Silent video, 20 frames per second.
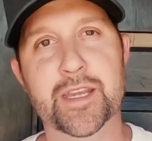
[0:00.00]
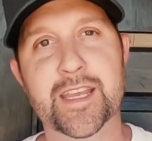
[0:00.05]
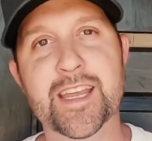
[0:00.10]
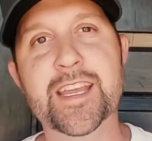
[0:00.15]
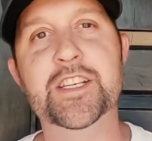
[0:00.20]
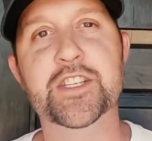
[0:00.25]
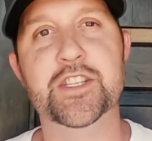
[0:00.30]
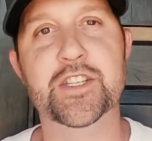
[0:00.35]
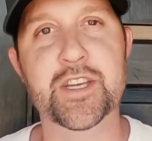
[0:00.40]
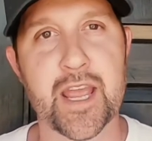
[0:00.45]

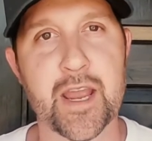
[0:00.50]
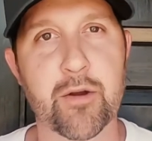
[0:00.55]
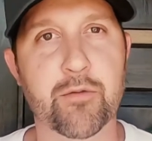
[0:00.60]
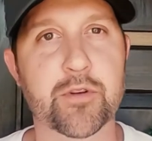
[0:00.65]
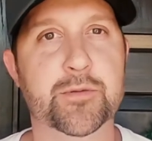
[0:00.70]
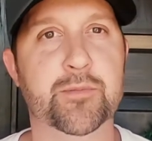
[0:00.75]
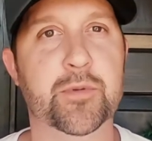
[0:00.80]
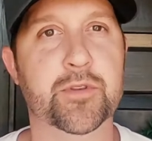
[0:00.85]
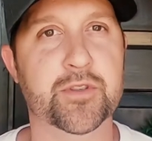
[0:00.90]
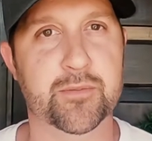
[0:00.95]
Each day we're
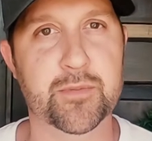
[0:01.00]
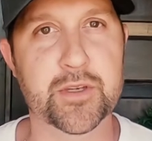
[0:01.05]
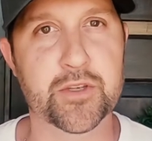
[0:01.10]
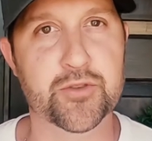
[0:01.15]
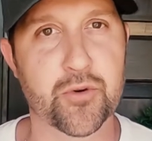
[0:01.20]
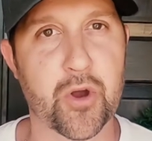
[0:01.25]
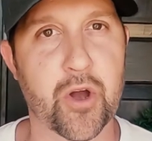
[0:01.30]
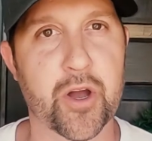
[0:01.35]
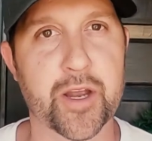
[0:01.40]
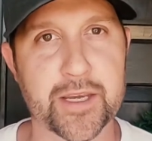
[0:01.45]
supposed to be
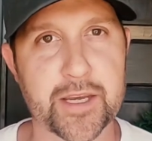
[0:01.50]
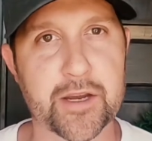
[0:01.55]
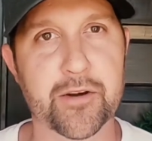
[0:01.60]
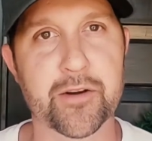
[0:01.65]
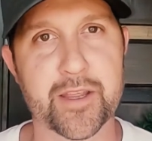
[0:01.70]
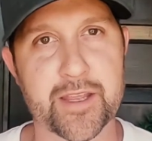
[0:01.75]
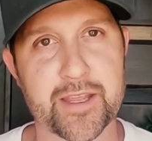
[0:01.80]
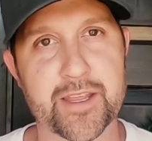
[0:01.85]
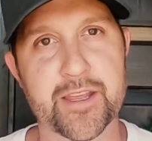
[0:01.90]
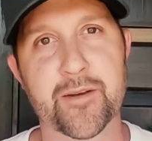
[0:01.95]
drawing near
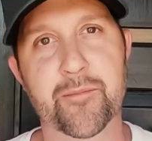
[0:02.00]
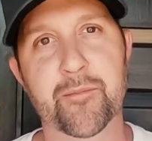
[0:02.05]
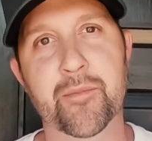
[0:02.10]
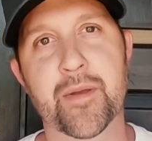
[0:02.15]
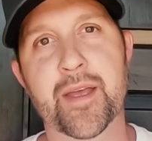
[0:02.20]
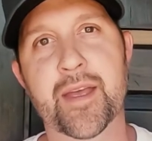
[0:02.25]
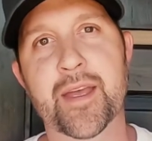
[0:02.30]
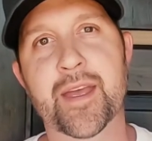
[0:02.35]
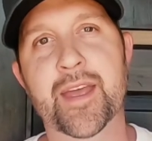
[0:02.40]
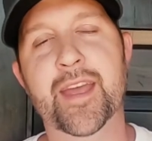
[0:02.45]
to Him,
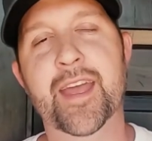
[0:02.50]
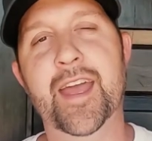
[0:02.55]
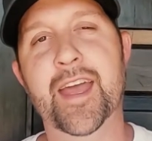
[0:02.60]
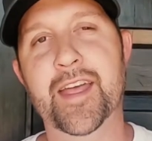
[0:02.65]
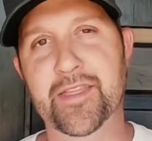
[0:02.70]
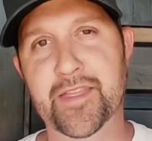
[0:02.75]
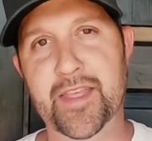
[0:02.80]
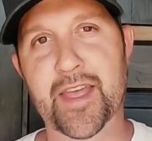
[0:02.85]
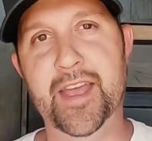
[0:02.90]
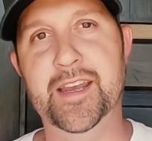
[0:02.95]

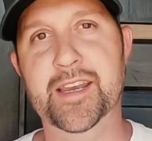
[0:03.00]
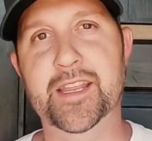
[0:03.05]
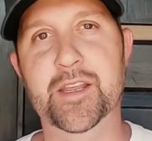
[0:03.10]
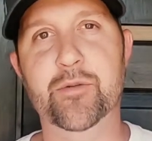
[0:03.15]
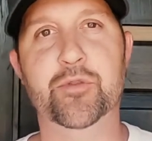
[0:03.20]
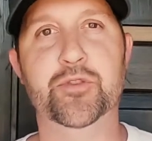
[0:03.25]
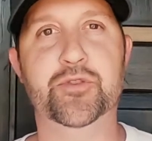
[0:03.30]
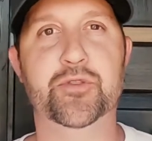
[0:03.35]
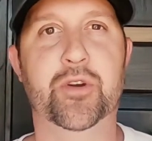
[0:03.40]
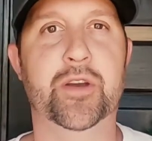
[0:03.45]
and then He
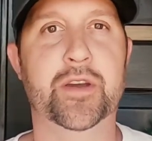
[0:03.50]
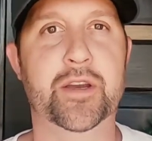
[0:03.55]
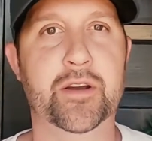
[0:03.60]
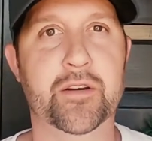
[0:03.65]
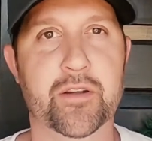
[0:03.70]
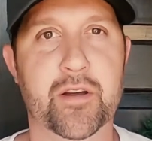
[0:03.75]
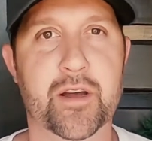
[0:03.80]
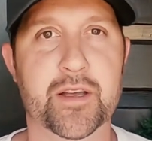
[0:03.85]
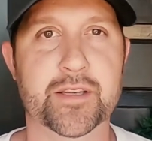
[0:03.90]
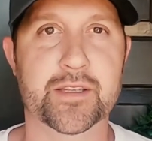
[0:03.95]
will draw near
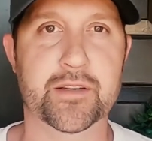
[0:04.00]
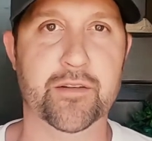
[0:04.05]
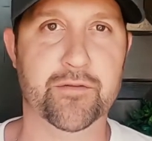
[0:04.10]
to us.